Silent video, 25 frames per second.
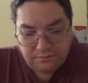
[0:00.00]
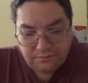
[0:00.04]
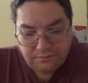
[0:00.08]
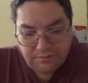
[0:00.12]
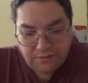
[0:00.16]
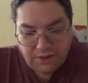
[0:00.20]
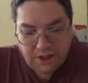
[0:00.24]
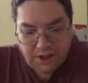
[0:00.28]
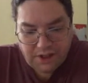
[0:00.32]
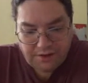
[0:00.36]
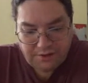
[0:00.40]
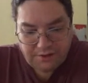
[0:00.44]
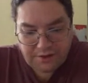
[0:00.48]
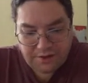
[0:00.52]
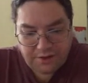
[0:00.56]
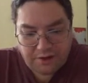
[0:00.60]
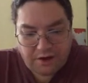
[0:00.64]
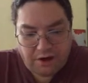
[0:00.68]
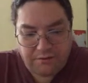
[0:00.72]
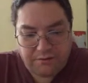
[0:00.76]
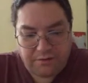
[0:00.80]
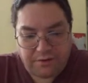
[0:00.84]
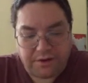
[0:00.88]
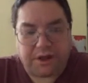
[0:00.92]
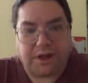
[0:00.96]
and the
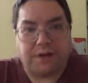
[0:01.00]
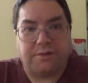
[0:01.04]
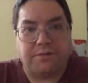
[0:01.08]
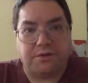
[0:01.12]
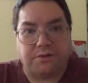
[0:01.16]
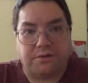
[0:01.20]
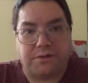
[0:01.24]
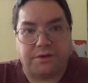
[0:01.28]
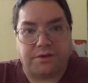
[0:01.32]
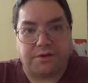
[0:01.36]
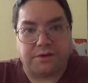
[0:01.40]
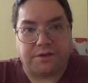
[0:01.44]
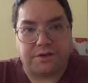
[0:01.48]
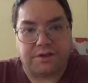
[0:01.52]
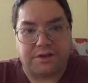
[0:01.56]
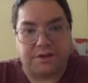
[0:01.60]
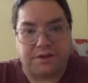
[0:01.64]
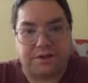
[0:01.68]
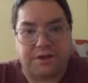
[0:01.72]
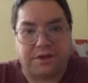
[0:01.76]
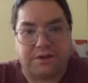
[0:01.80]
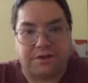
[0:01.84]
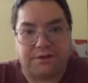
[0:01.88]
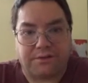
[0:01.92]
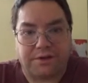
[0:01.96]
software that comes with this is
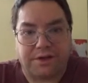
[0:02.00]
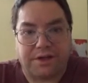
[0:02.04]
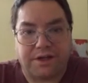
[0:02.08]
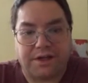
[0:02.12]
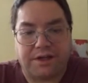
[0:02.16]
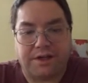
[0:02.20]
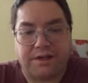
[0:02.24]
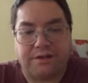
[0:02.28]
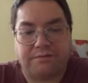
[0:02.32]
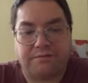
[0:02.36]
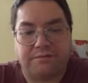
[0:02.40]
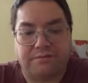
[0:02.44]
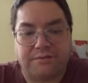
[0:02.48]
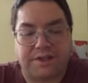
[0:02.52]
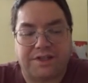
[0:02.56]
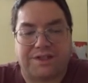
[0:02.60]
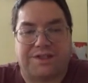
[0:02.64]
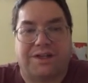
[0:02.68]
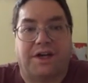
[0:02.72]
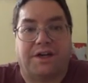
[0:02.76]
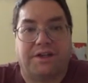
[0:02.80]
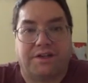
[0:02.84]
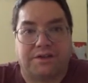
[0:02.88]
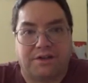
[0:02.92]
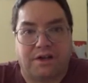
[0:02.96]
a 3D
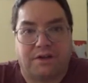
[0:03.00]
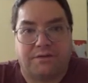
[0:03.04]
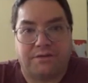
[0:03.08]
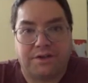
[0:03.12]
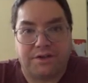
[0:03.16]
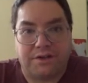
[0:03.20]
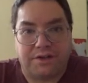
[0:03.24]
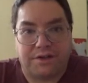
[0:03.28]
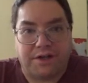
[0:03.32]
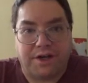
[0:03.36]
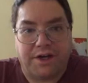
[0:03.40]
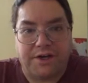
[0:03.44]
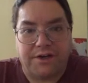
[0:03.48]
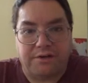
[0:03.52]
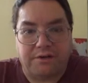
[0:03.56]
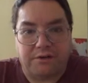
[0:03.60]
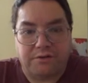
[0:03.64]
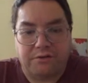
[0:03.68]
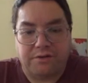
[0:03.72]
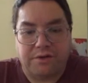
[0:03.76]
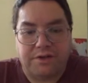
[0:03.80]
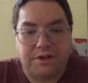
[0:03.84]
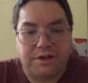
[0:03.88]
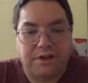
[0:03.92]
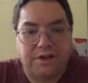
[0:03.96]
design software. You can design your
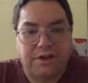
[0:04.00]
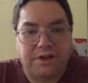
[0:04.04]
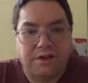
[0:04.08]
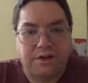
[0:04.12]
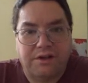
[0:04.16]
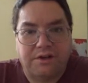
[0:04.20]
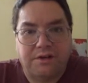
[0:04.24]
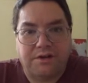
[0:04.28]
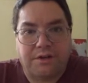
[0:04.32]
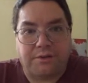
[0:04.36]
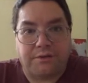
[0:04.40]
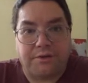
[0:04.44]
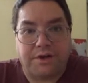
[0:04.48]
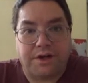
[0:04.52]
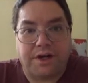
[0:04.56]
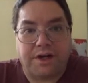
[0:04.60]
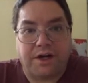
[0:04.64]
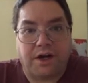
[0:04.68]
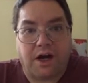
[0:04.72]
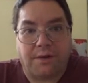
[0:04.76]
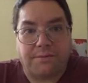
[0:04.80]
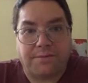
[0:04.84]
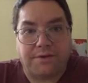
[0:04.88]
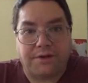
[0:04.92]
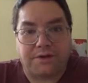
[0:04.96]
own 3D
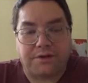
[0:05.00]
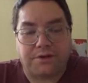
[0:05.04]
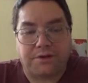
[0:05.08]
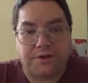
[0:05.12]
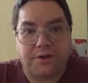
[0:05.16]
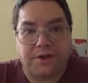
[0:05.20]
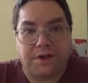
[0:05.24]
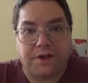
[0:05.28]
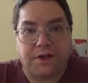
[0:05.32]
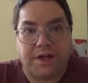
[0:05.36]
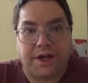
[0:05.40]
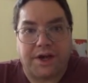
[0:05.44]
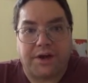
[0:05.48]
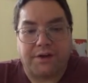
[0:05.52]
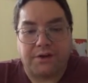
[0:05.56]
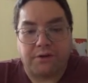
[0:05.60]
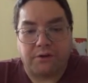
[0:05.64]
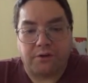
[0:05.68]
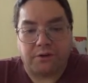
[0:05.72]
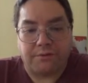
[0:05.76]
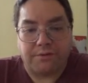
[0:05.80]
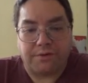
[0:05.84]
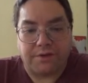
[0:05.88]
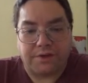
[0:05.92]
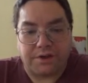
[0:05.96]
objects, or you can download
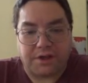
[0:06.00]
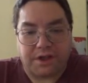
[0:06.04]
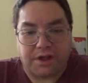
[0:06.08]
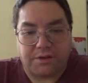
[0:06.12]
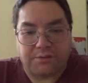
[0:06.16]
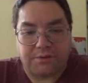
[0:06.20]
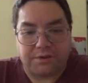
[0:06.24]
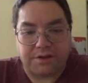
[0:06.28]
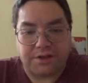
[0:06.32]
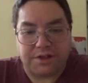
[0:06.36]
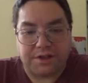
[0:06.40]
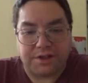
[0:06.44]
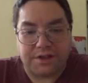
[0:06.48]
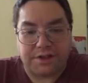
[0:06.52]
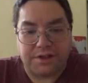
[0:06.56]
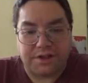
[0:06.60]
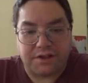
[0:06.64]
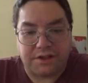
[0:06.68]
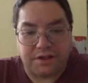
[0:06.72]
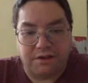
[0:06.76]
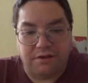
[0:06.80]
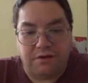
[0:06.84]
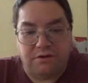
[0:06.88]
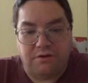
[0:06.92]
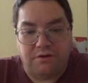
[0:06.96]
them. There's a couple of sites that